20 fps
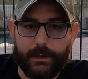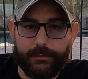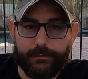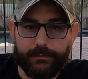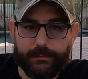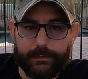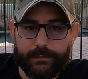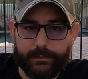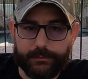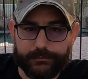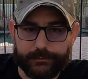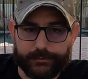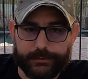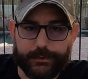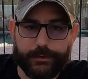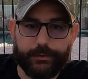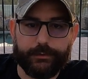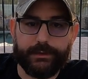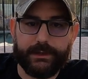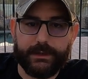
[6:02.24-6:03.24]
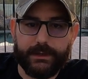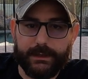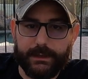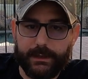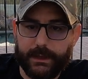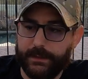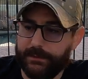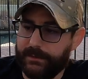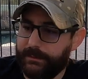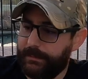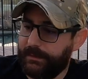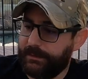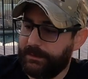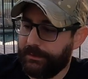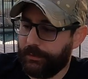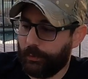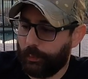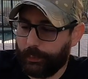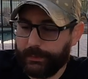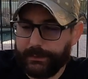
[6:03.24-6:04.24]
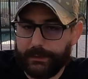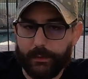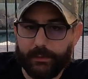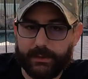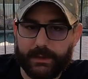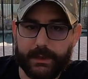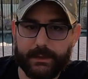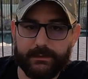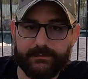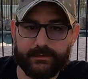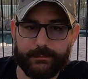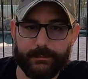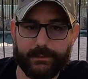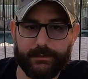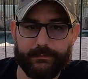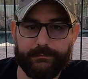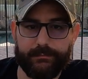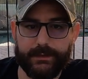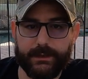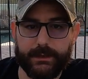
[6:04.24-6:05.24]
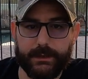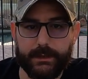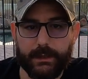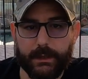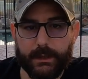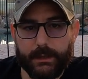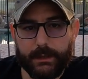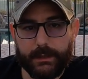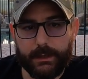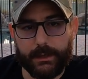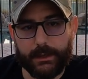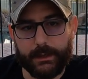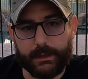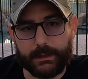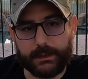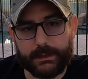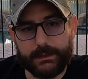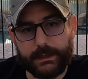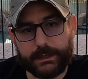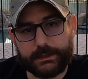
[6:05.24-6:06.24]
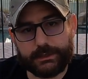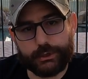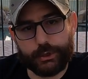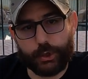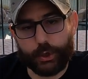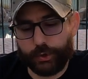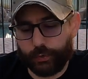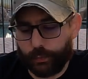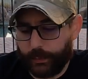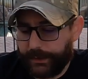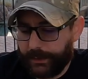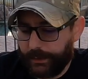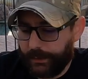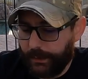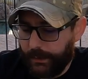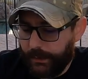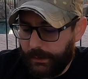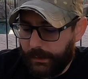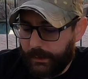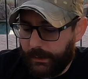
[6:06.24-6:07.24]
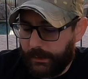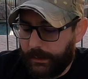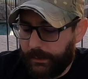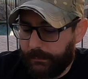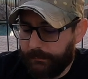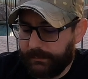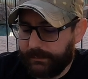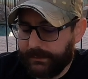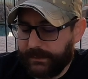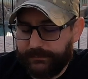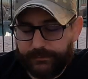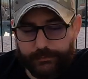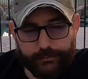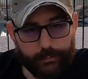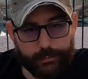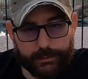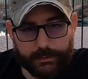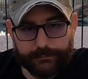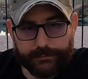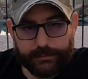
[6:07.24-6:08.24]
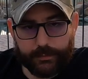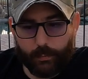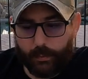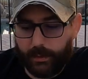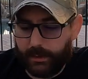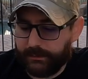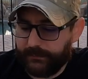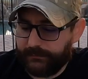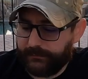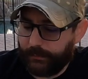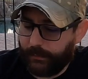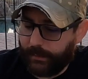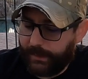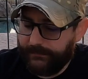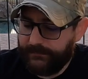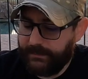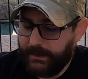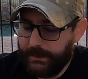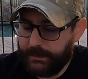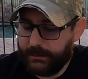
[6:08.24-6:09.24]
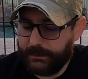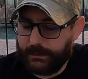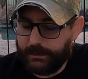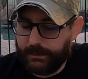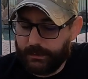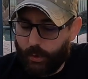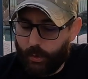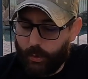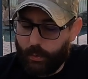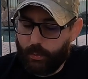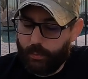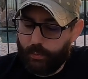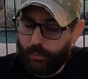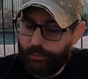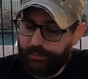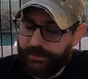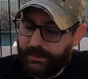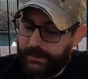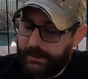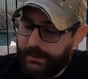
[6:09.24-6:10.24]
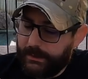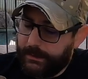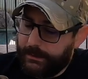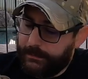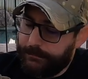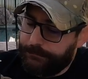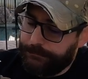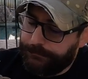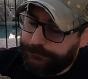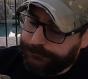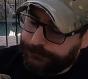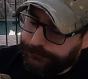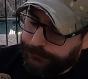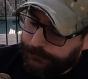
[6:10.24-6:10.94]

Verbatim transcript: other than the security and the ability to relocate some of the uh, connection hardware, um, lets you do whatever you want. So I've taken an old um,